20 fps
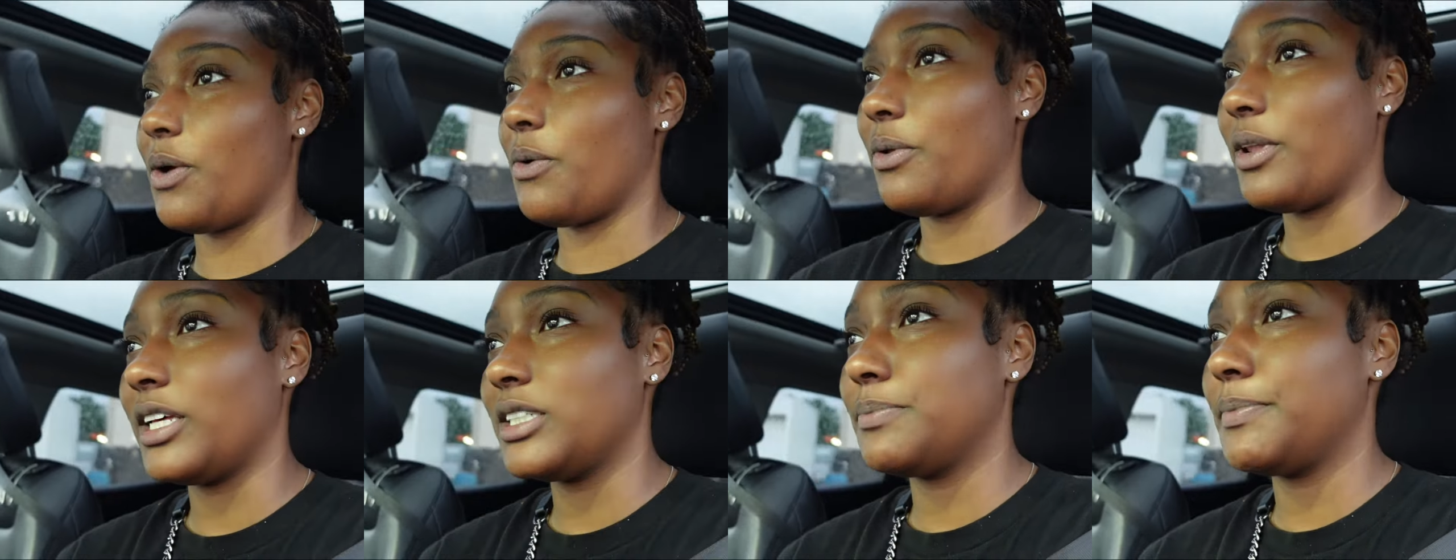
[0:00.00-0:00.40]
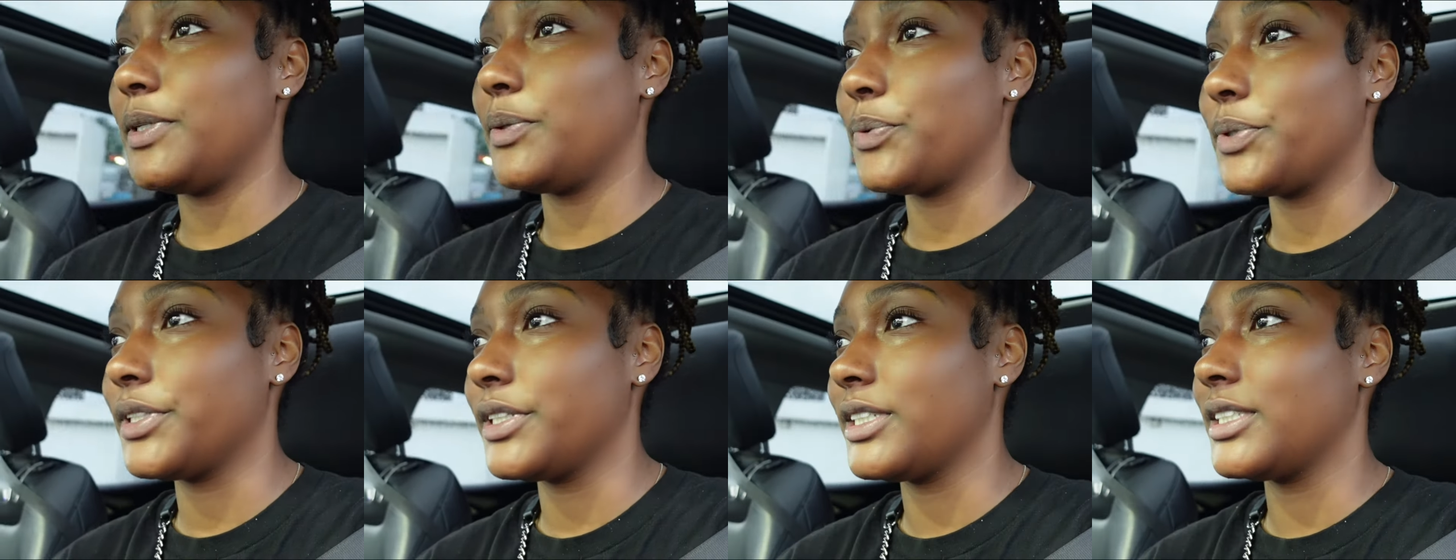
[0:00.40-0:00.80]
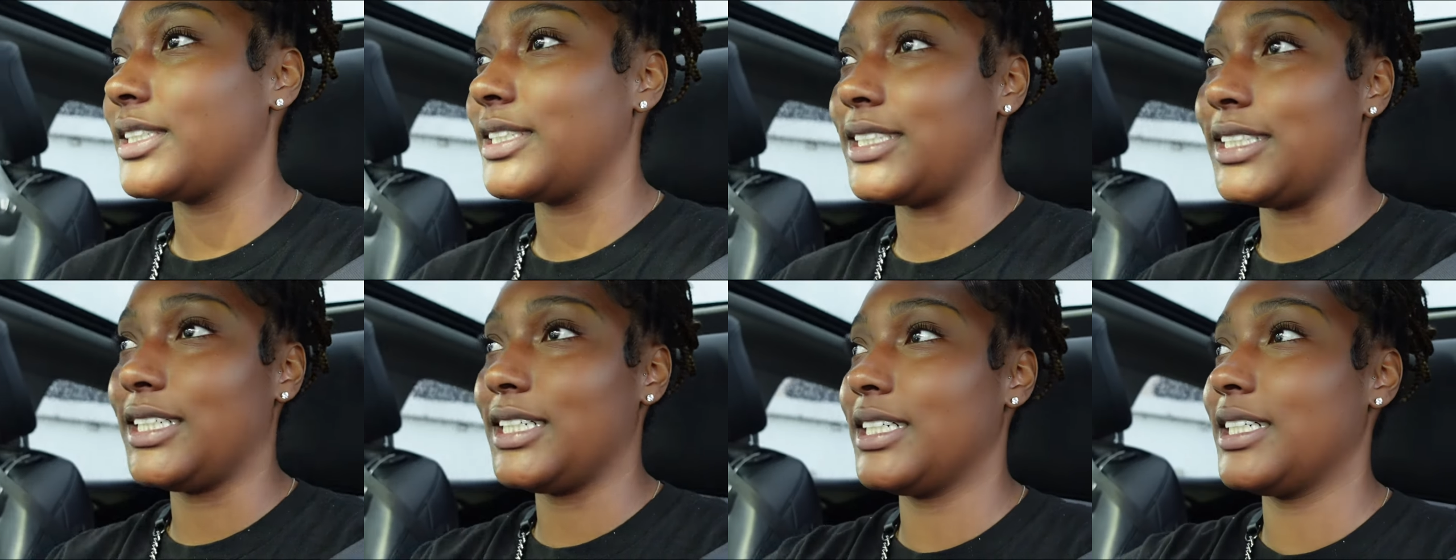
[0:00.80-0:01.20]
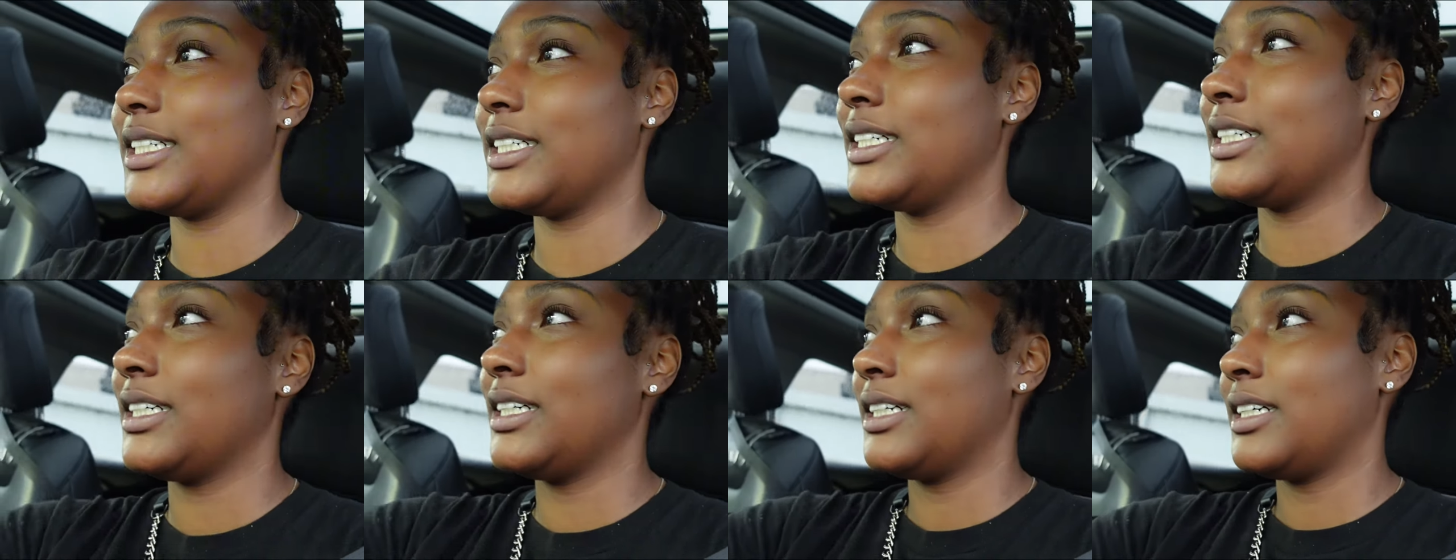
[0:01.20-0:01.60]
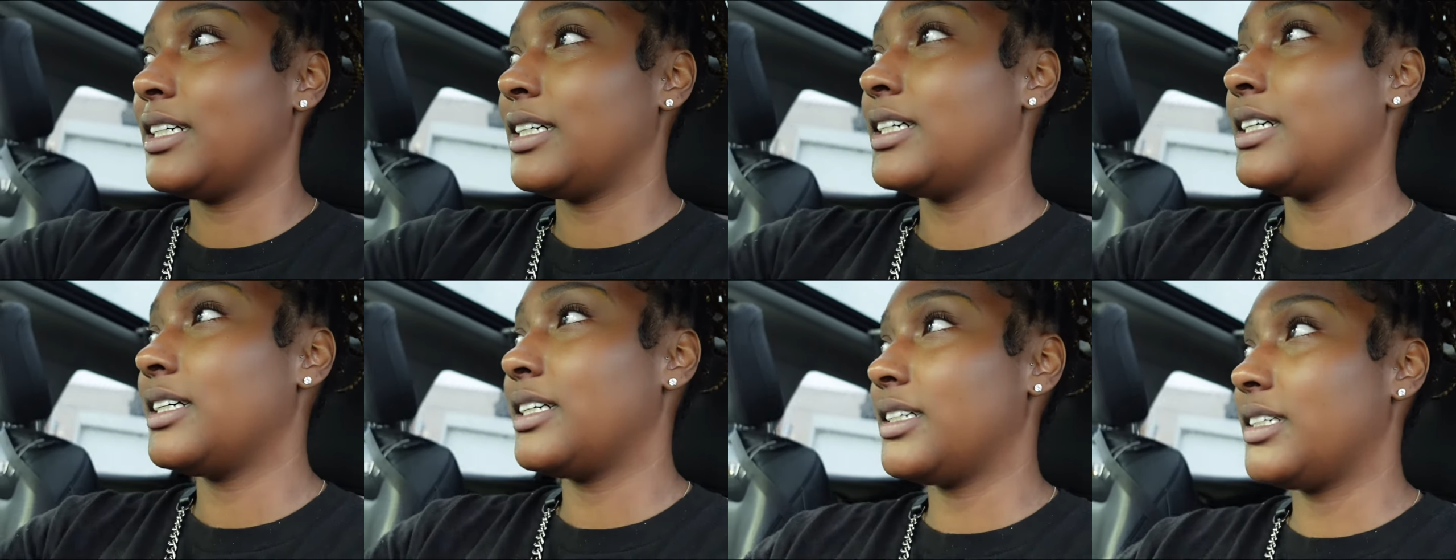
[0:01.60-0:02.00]
let's be realistic
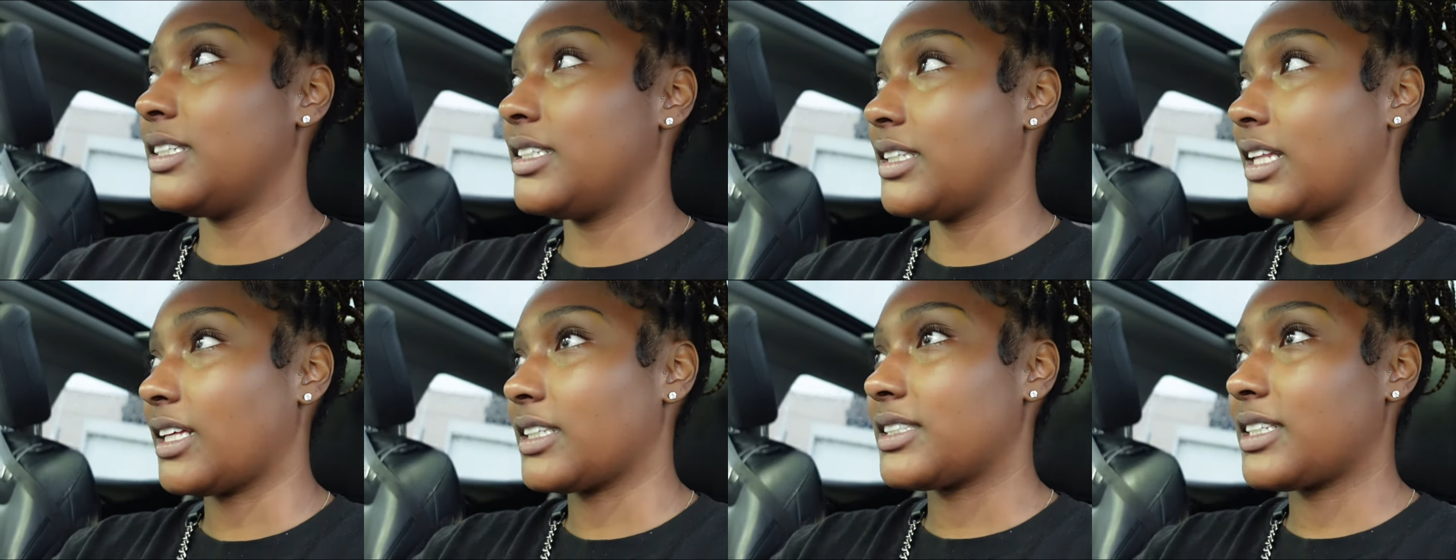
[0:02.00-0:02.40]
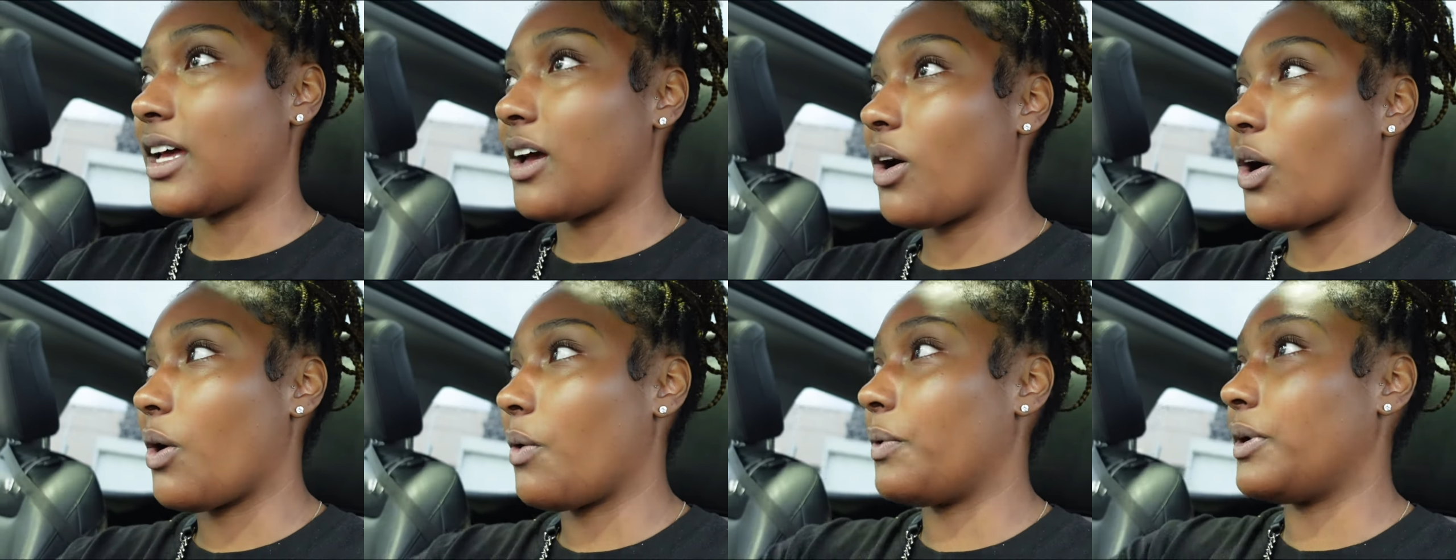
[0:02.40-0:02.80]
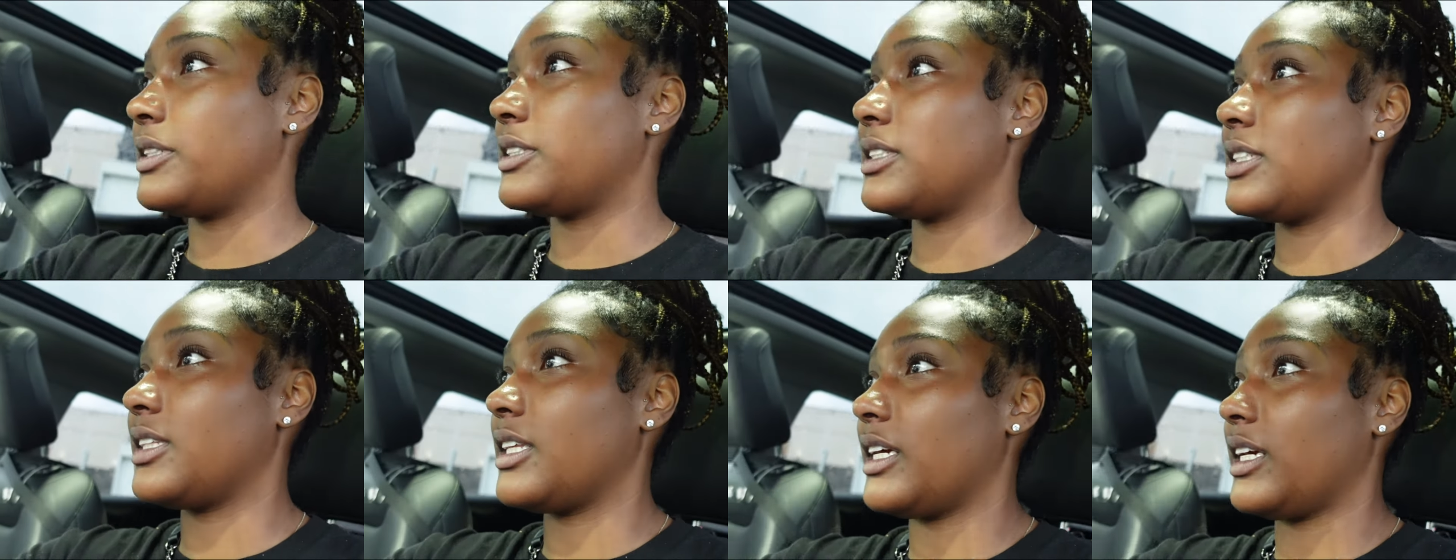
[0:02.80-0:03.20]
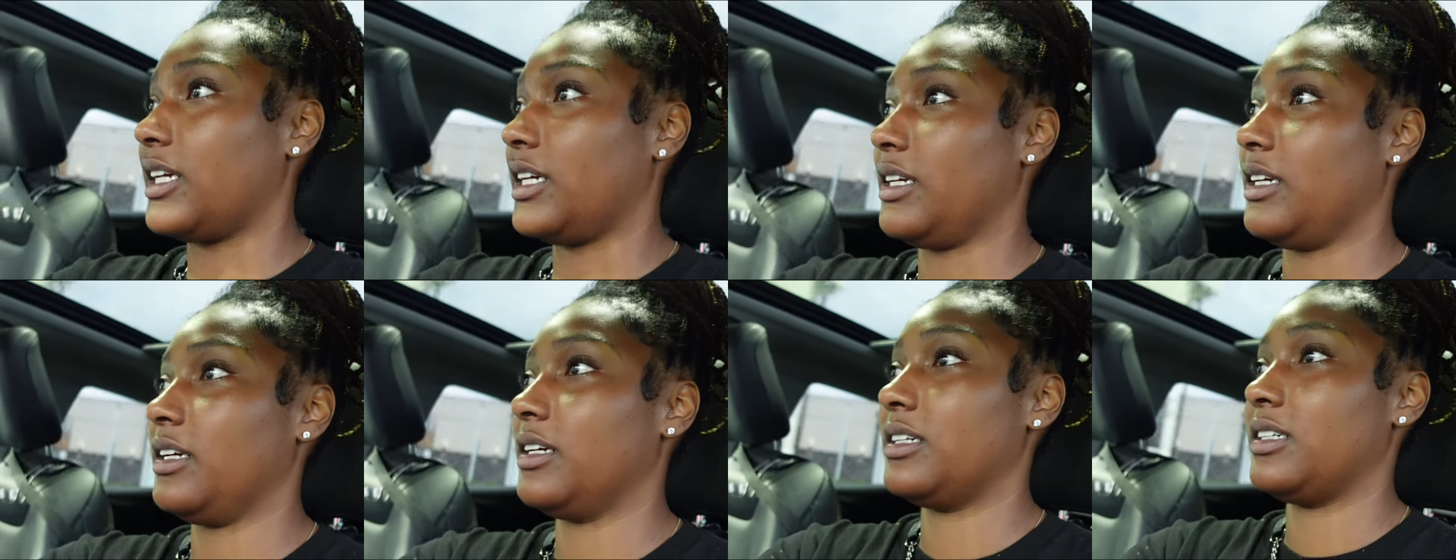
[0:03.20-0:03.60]
that's not always a thing